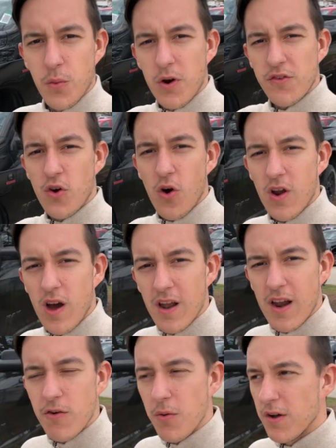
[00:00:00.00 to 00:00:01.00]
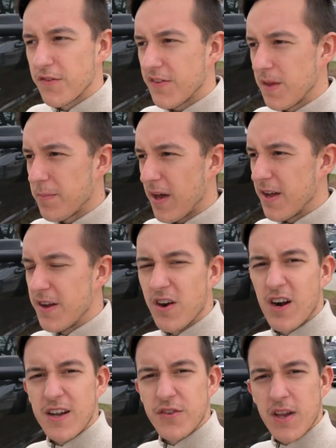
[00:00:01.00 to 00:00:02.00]
So what is going on, everyone? STIPE
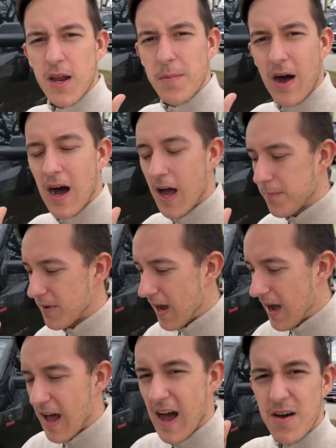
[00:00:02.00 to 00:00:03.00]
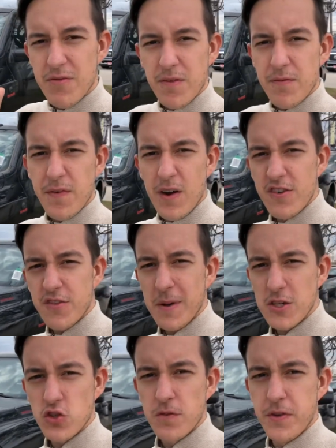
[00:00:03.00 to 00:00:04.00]
here, and today behind me I have a very
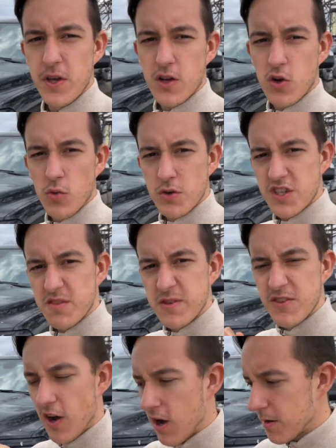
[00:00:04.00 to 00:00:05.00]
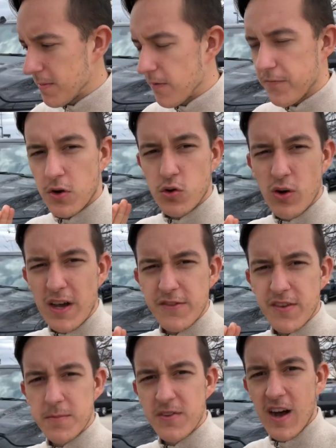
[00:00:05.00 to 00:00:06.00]
special vehicle which I've been talking about for
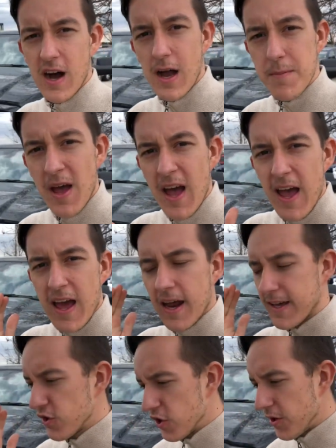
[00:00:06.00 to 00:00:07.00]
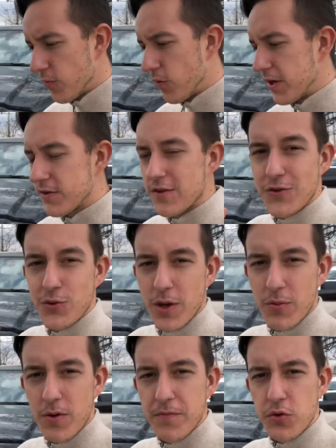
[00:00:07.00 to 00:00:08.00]
quite some time, and I couldn't wait to do
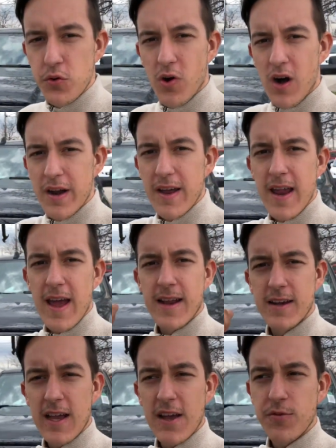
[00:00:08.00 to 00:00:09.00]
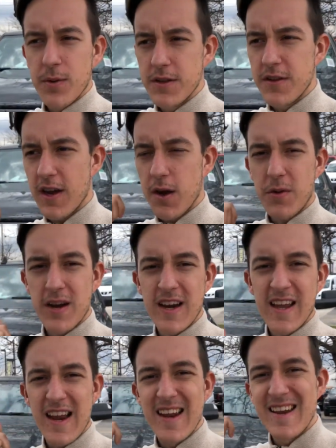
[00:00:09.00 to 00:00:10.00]
a review on it. And guess what? Today we're
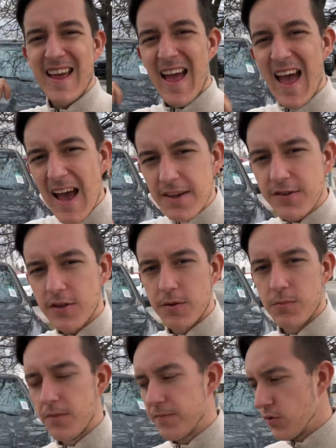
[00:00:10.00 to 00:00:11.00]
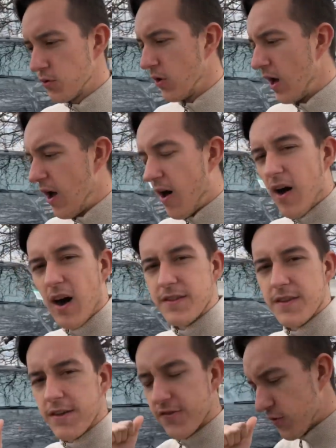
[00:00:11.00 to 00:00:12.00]
going to get an excellent review
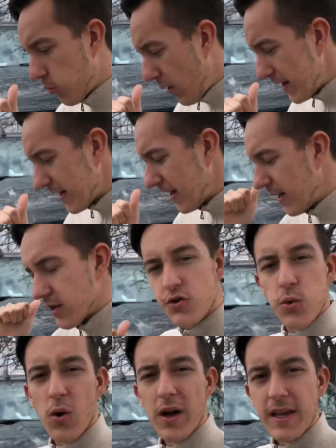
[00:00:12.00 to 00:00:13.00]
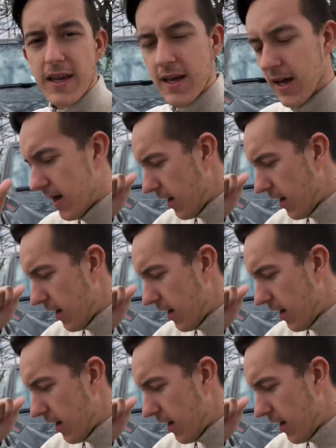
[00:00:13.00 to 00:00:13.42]
on this 2020